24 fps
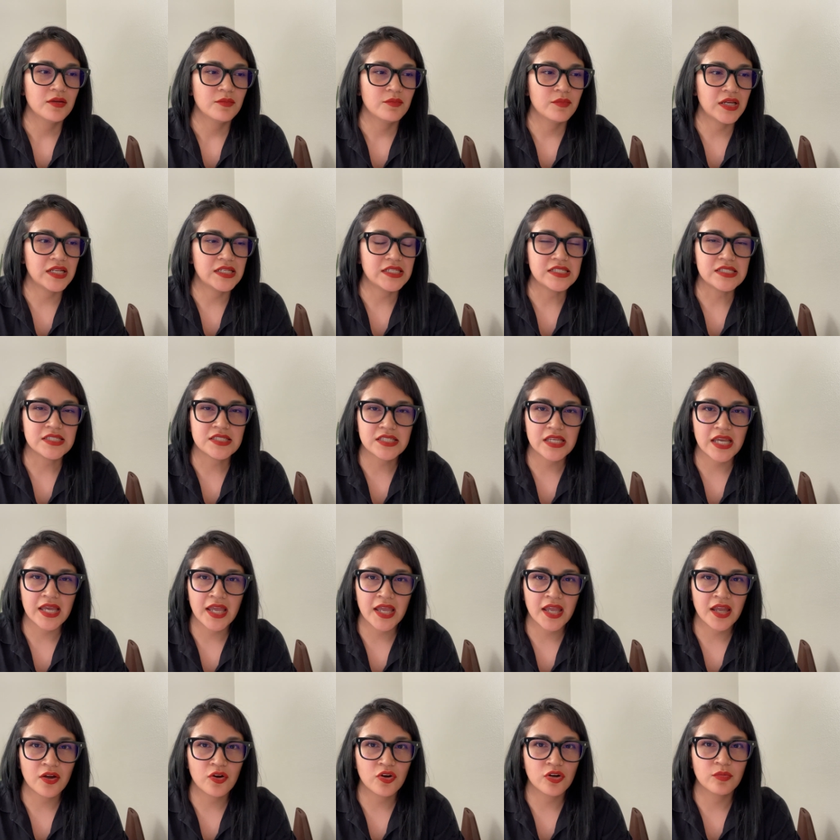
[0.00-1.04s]

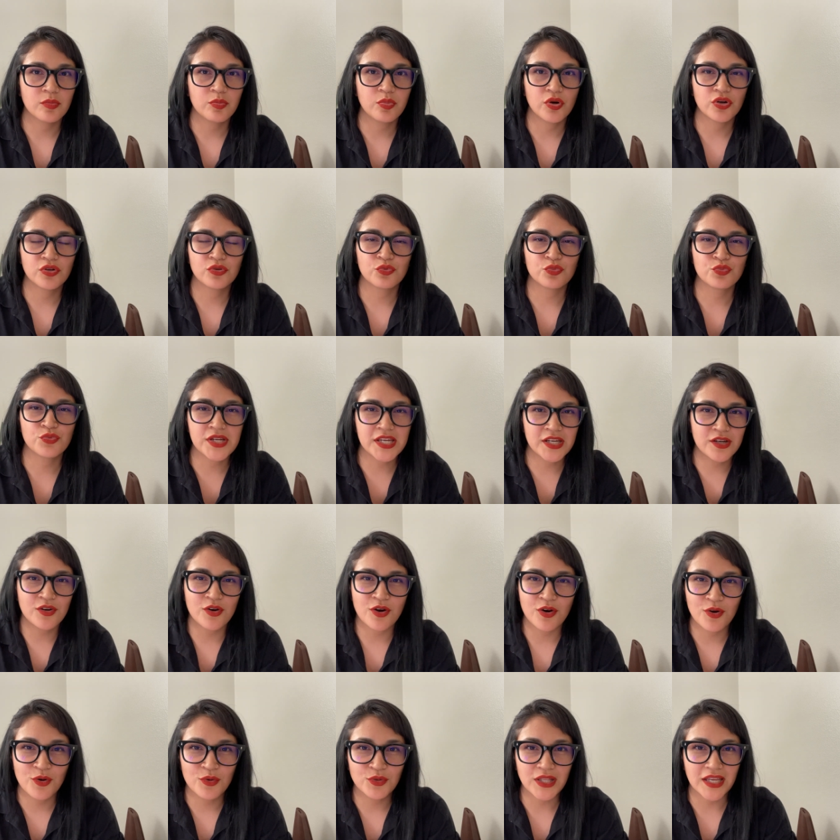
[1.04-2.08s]
Belize or Puerto
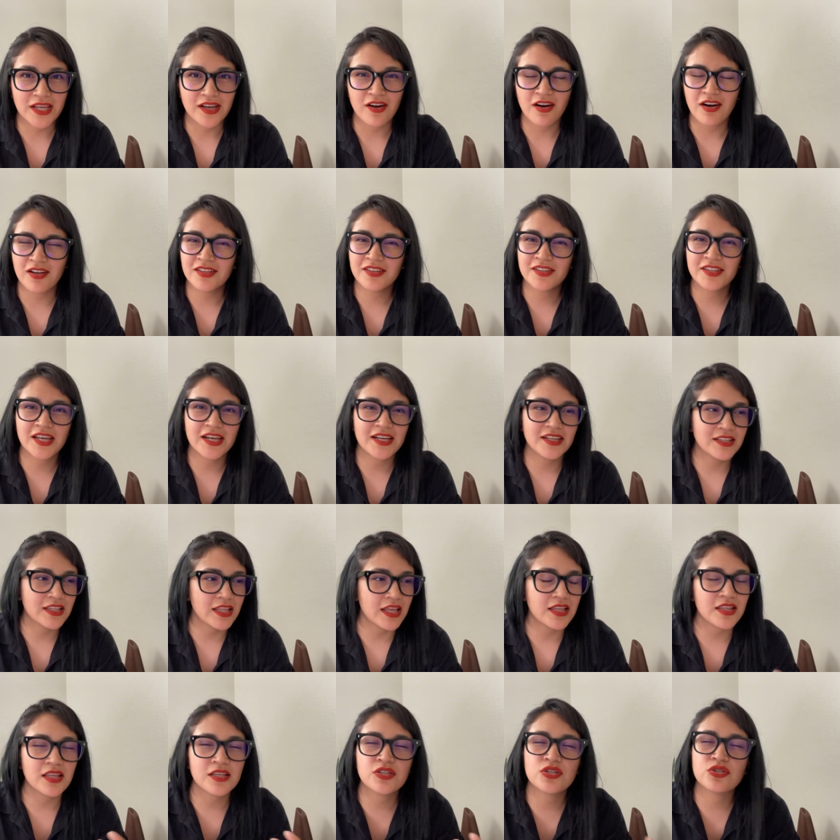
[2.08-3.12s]
Rico, like all of
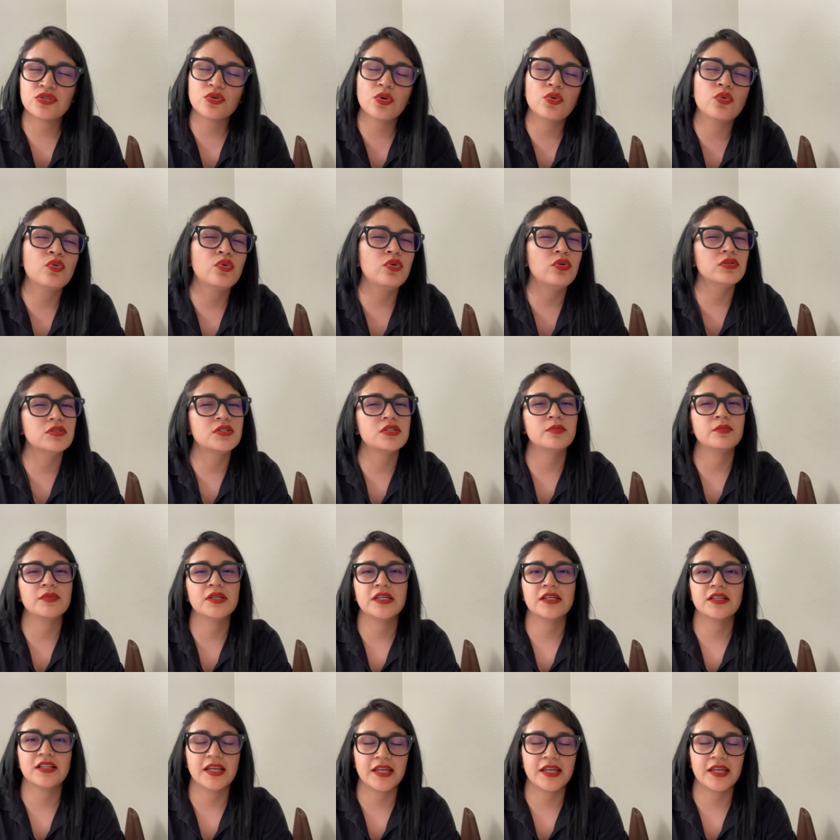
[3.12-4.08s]
that's so cool to me.